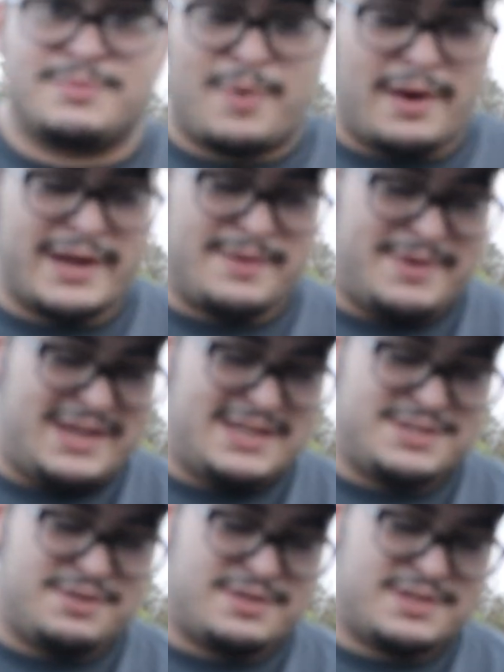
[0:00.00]
probably going to be
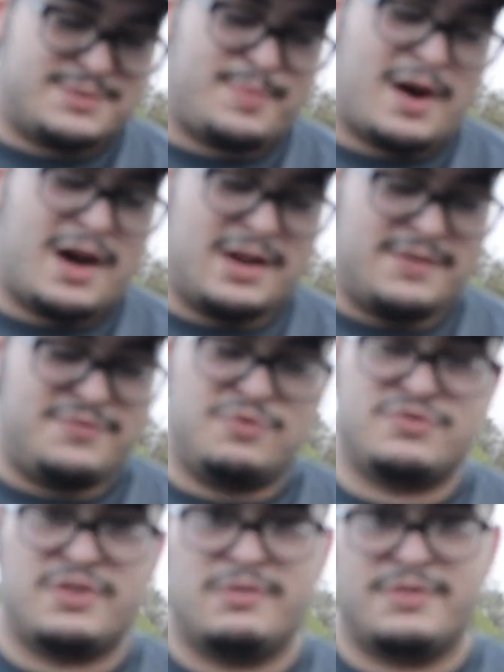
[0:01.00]
easier to spot if you
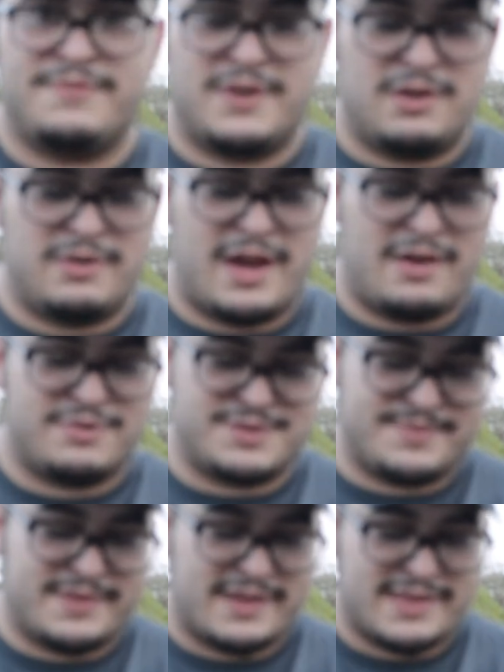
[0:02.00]
slow the video down or
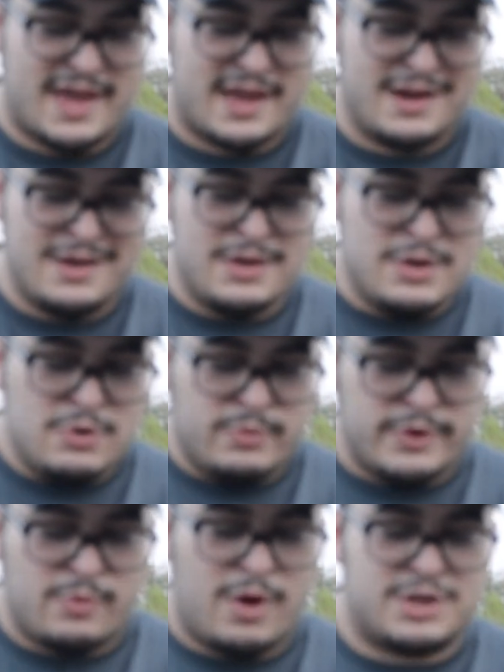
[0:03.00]
something like that when
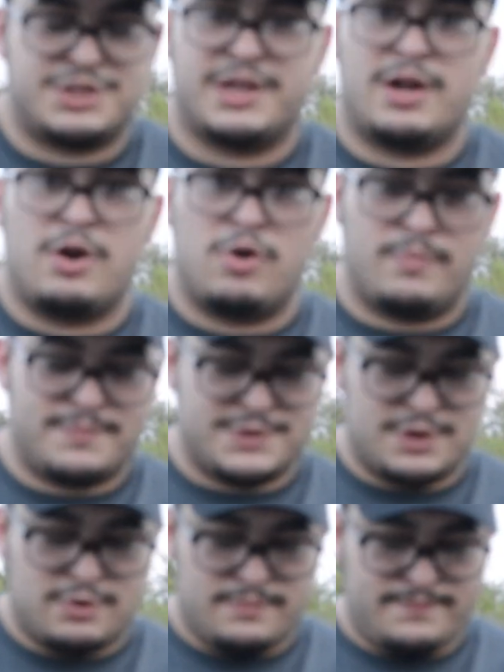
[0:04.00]
you're watching at home.
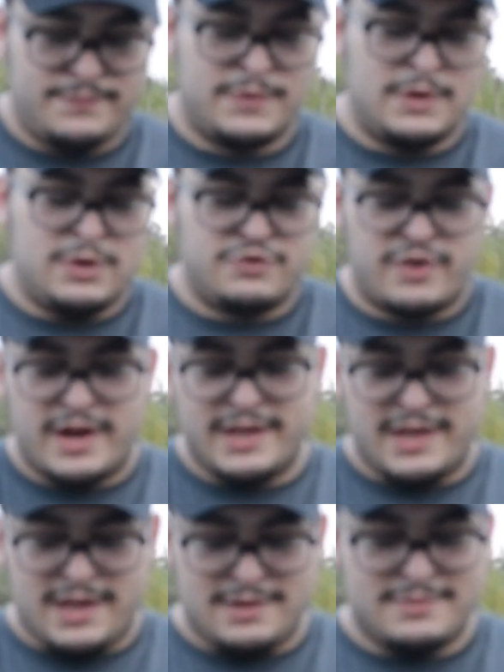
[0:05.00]
So, try it
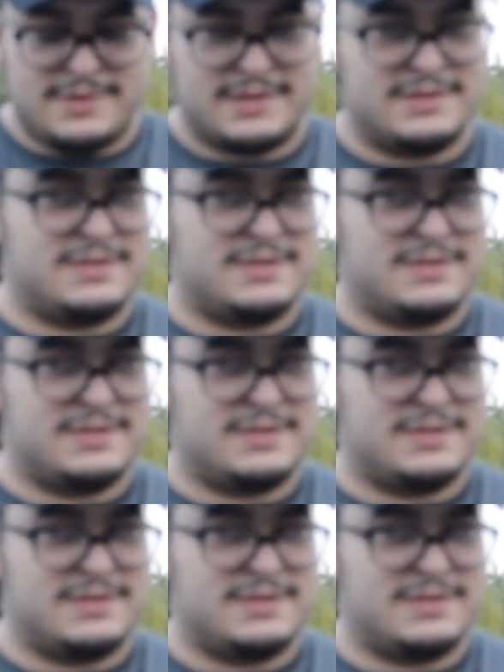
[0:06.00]
again. Take the